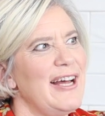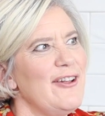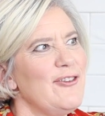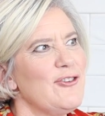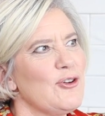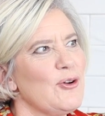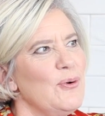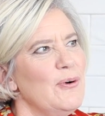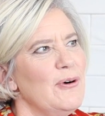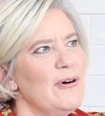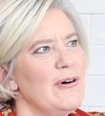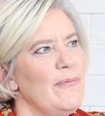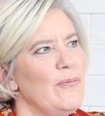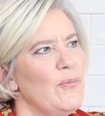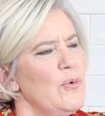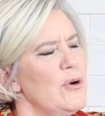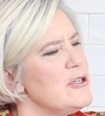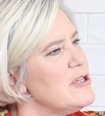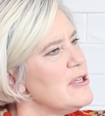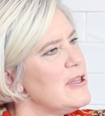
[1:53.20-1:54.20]
That's
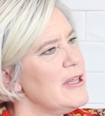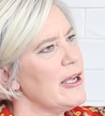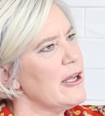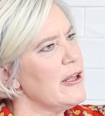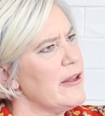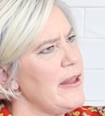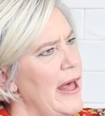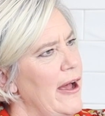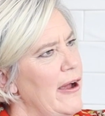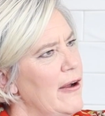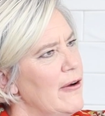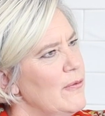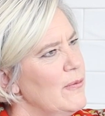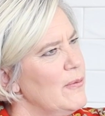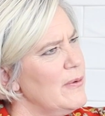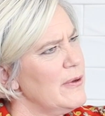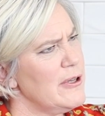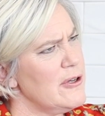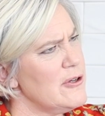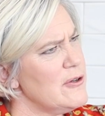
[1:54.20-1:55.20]
cool. What'd you think of that?
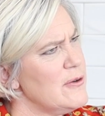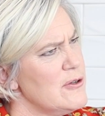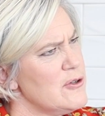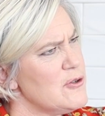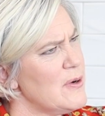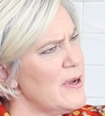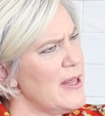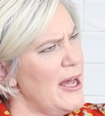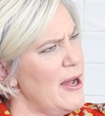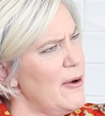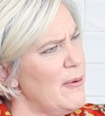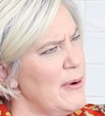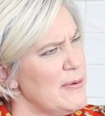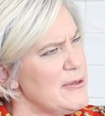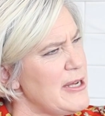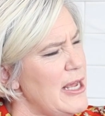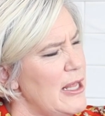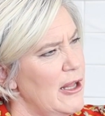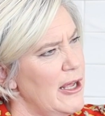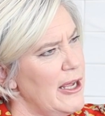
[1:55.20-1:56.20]
Did you enjoy
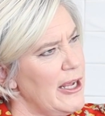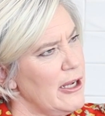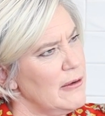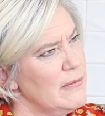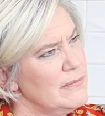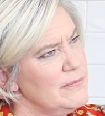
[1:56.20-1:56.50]
that?